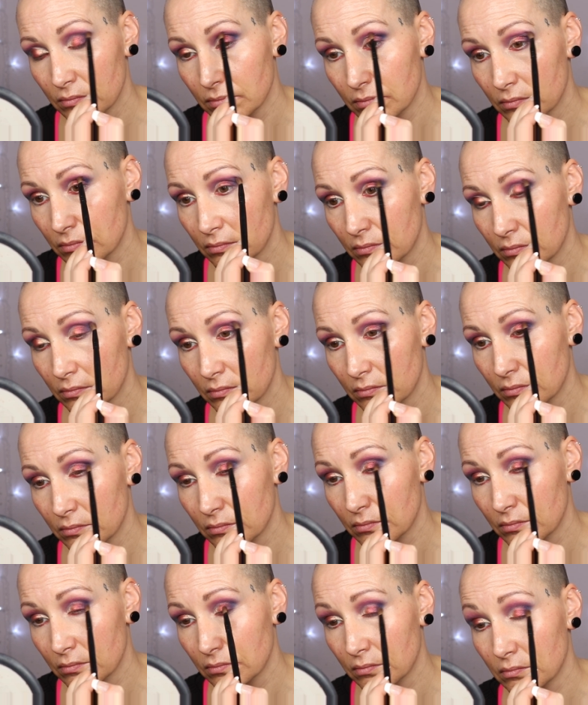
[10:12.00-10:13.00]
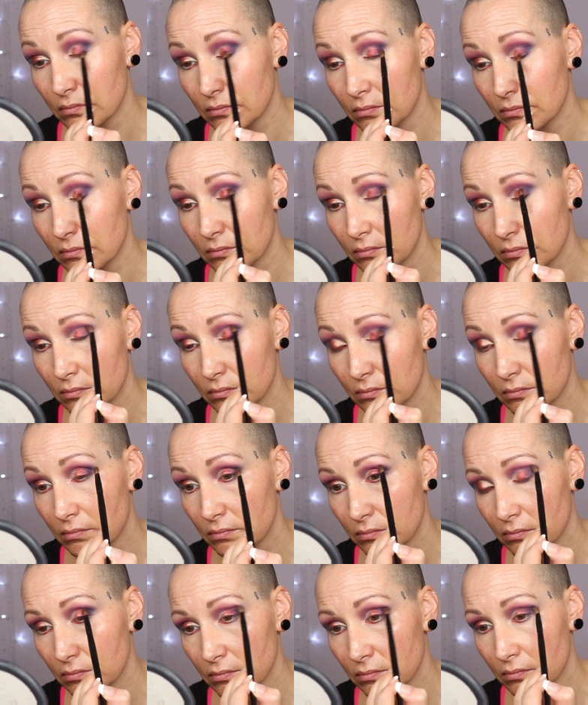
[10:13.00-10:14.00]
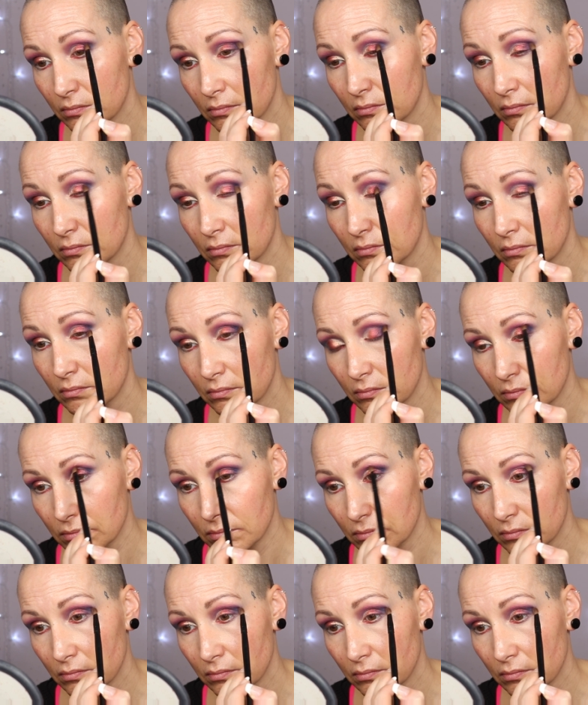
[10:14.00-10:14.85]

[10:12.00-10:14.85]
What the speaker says: (silence)